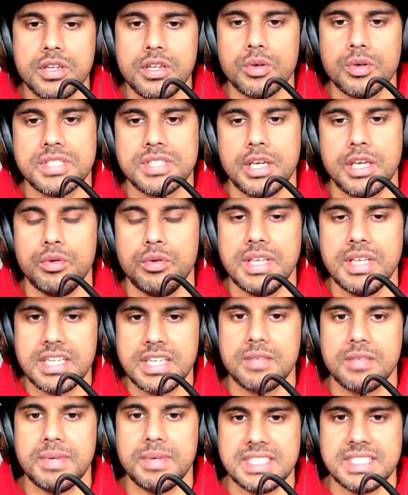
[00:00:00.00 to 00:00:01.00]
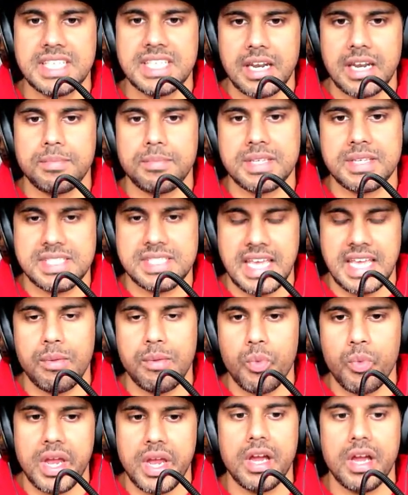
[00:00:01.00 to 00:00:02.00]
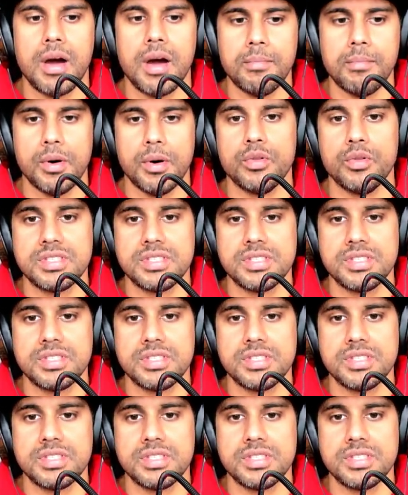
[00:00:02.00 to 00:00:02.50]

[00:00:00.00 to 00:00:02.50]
know is that you need it to be set up the same way on both